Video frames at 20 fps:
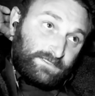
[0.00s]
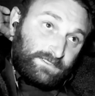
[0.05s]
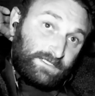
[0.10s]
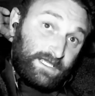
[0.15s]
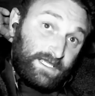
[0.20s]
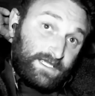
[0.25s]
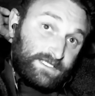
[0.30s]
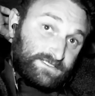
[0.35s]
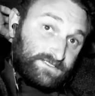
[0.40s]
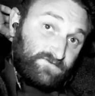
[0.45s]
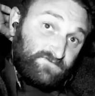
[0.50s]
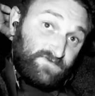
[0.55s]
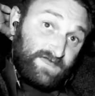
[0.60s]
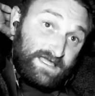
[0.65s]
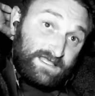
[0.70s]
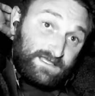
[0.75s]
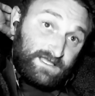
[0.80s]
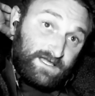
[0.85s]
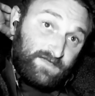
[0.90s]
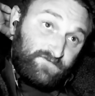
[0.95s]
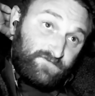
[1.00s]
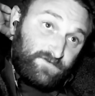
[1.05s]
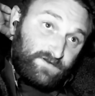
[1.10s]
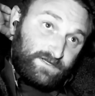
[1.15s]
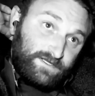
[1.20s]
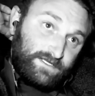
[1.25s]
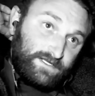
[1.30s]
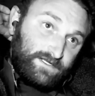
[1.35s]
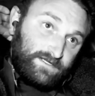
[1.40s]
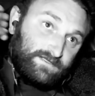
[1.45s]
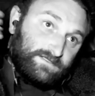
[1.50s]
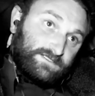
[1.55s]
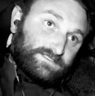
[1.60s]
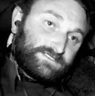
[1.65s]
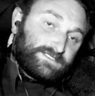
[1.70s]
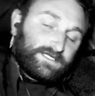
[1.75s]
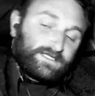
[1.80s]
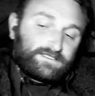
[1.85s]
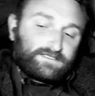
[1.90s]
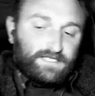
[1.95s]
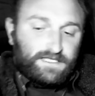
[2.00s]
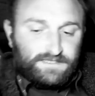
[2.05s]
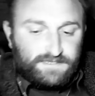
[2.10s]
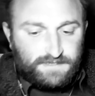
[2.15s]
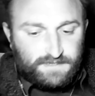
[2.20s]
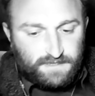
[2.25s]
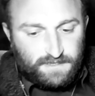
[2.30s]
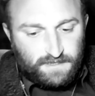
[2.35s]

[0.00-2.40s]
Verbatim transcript: as a van lifer, you know, it's like that's,